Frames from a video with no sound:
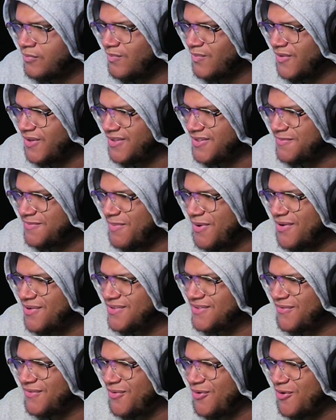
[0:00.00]

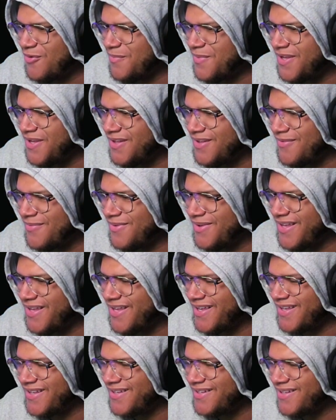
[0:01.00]
Dispose of Orby and them.
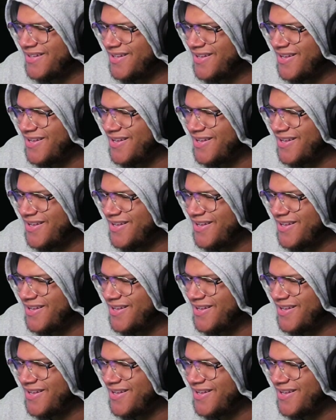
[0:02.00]
Yeah.